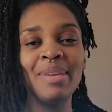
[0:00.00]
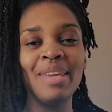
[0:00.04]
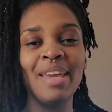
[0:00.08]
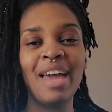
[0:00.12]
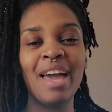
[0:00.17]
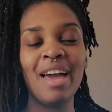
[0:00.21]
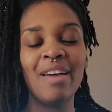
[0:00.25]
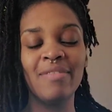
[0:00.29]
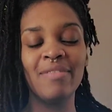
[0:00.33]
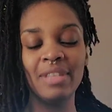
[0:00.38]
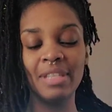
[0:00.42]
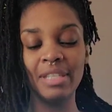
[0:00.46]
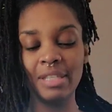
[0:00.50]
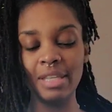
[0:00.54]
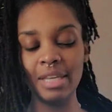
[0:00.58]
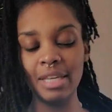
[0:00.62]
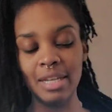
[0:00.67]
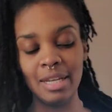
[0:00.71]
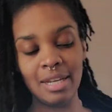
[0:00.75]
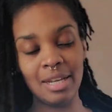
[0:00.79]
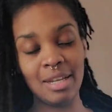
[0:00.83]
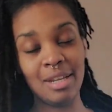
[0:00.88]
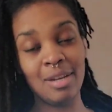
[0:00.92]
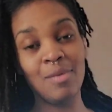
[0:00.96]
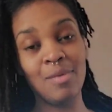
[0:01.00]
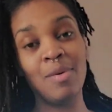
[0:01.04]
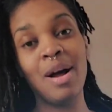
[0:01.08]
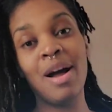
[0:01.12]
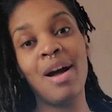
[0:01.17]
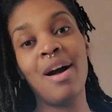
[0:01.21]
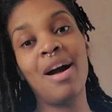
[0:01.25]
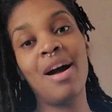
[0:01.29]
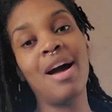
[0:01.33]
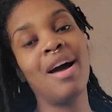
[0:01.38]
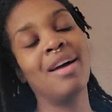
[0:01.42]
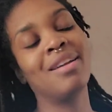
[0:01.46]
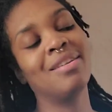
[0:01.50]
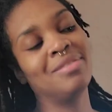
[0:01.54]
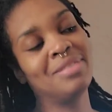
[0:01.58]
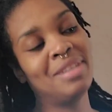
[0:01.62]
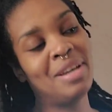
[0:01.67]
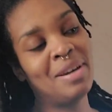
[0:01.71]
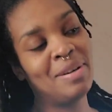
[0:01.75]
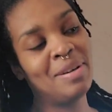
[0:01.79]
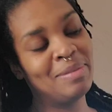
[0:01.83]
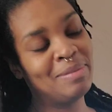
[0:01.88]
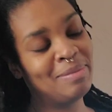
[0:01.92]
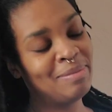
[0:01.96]
you haven't seen it in a while. I don't
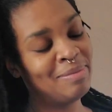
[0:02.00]
know.